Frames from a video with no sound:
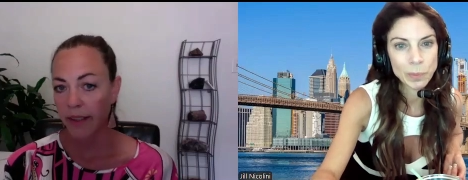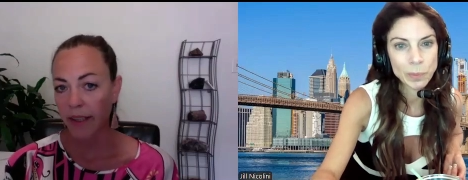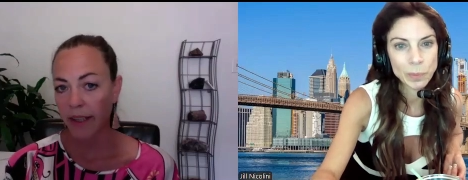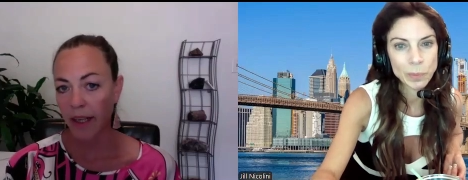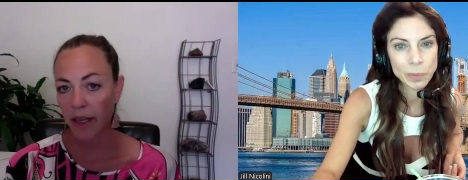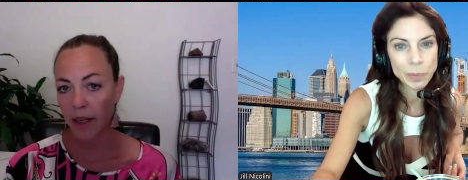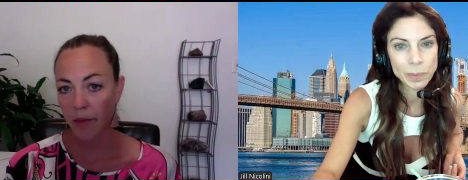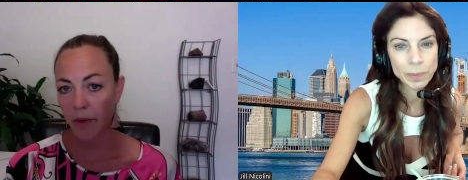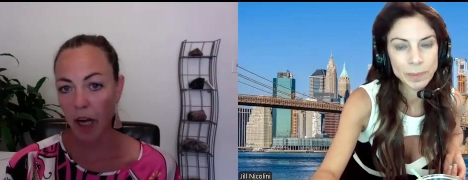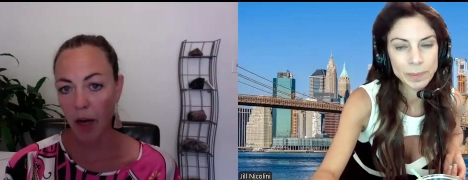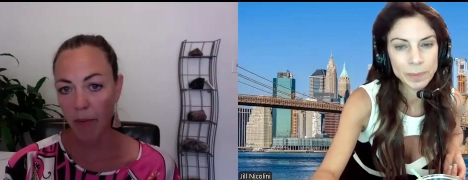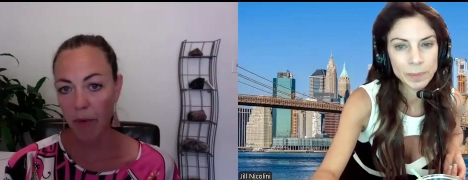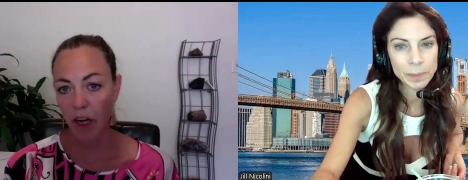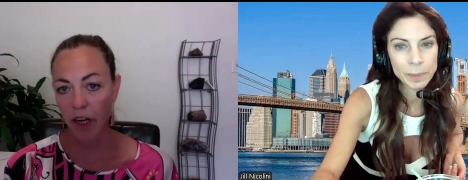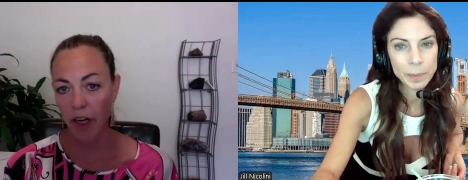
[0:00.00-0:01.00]
Speaker 1: um,
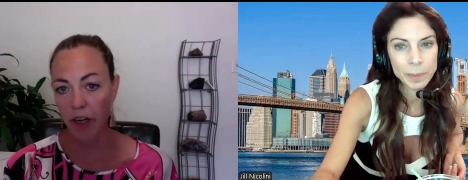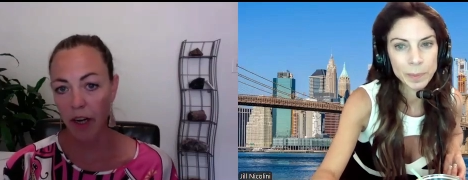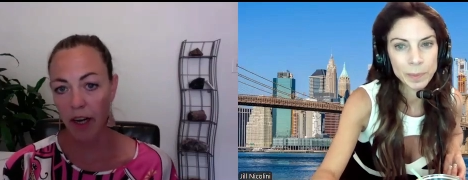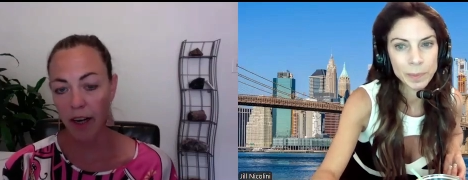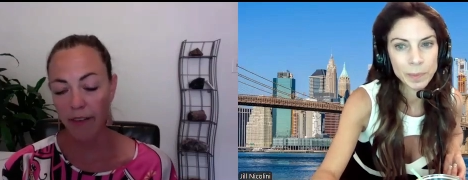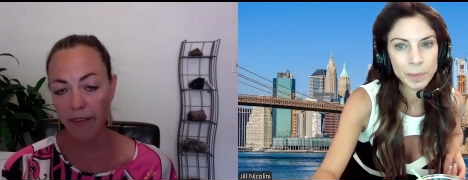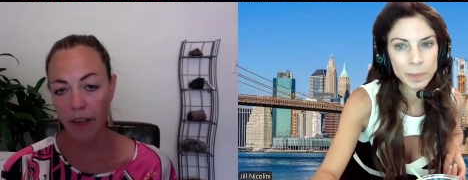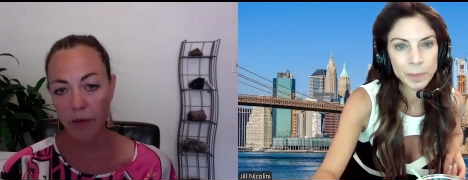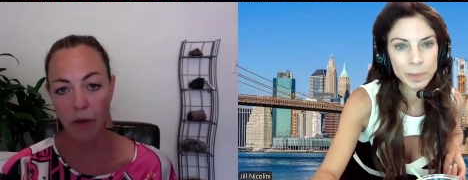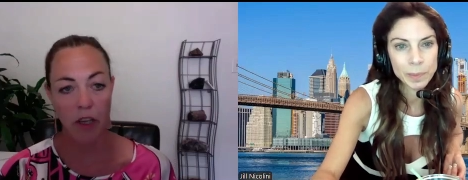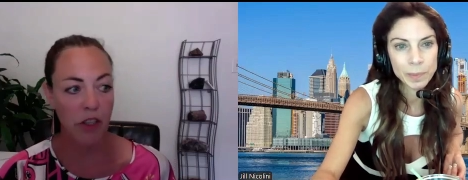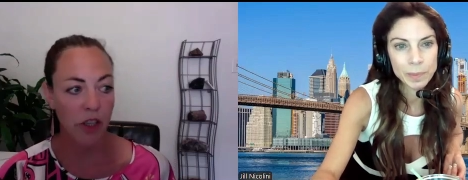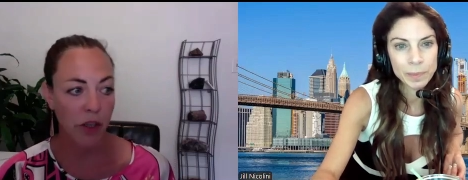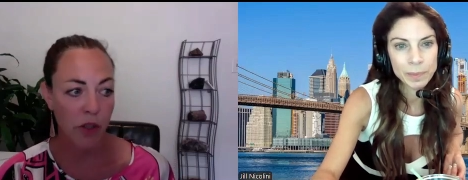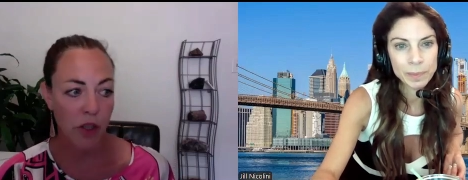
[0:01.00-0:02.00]
hop on and off. I'm
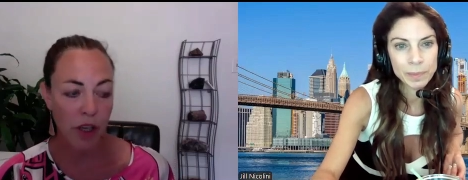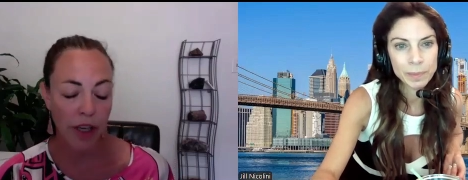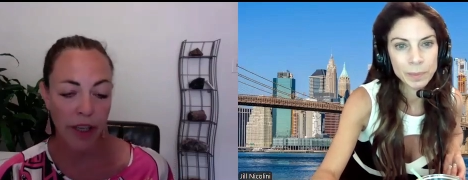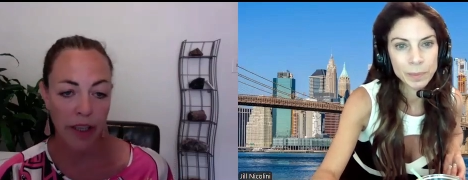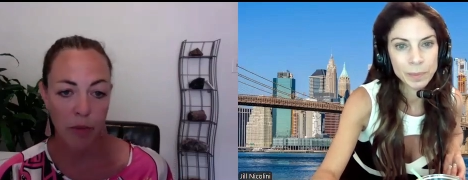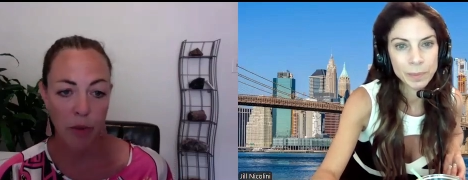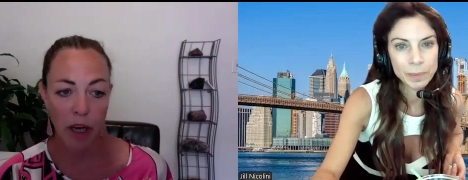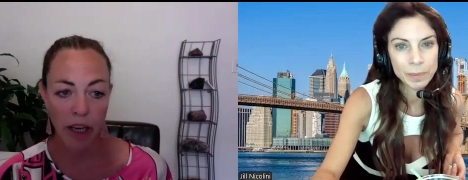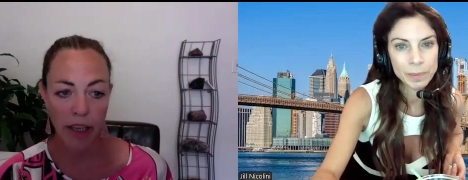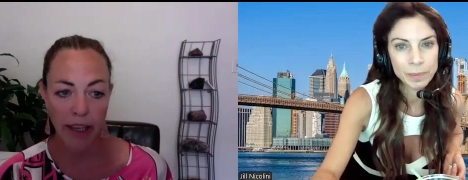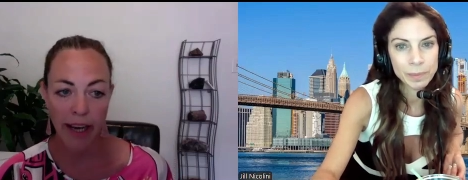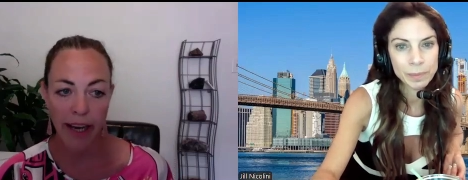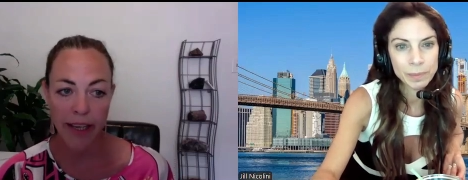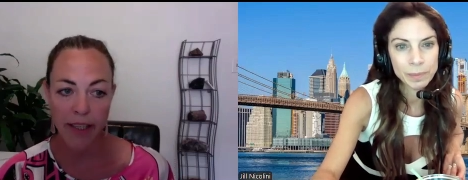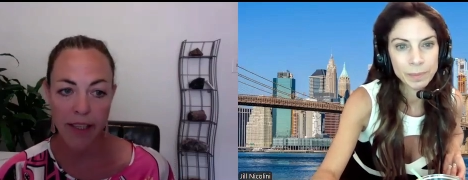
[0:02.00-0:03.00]
also starting a
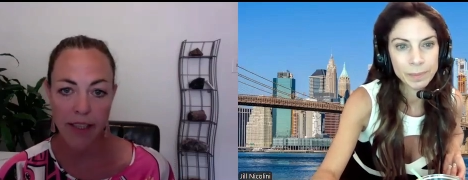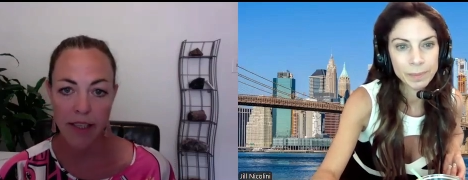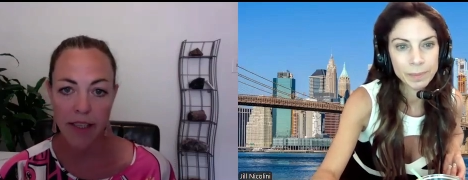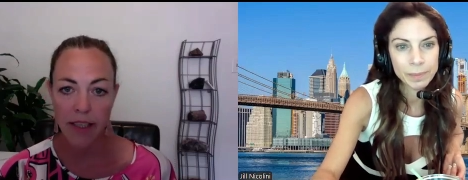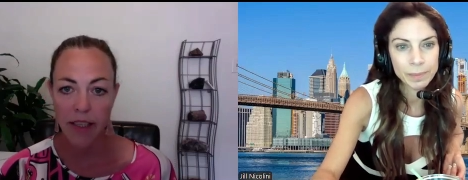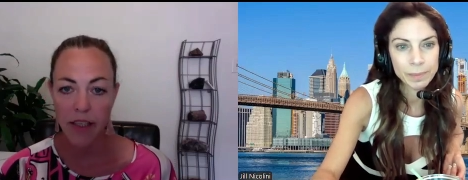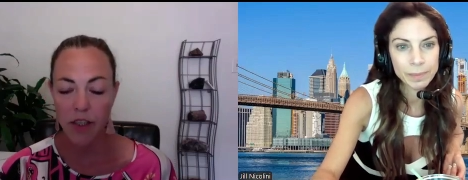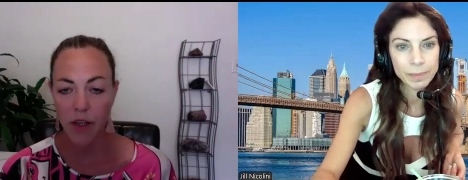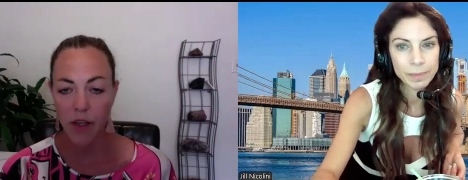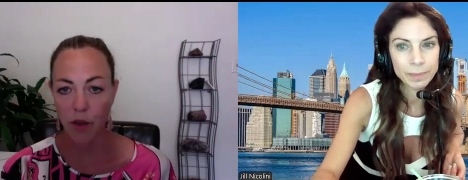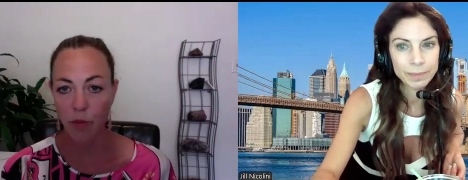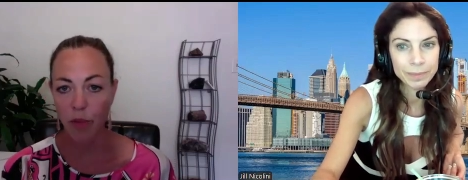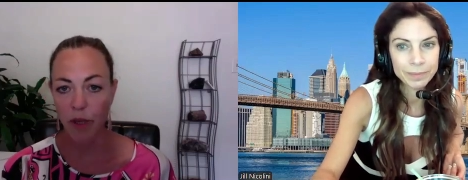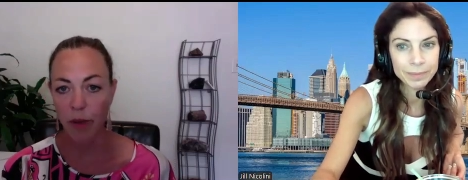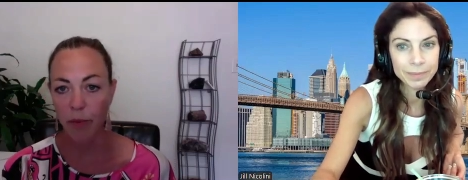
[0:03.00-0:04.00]
podcast so
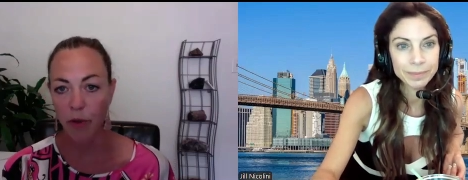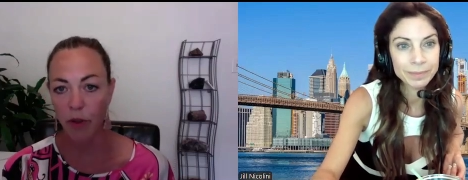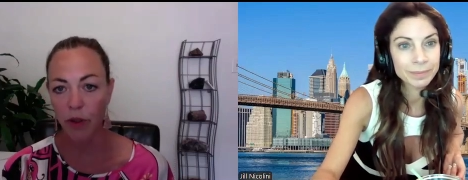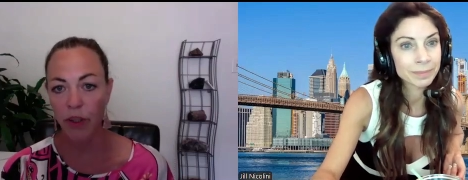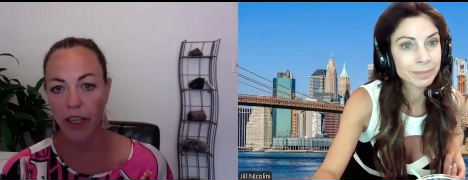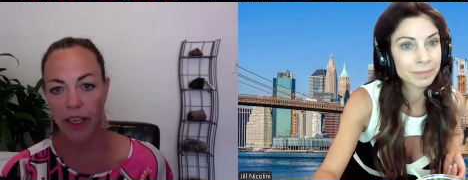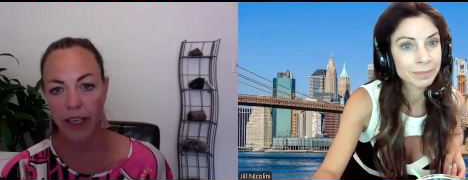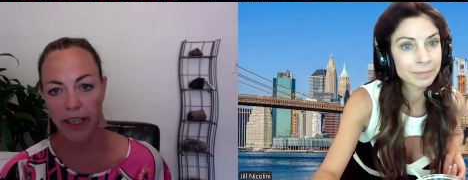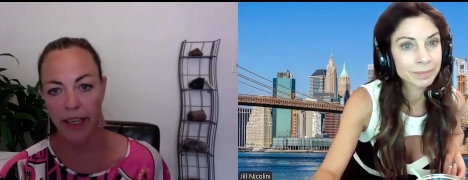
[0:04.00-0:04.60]
that people can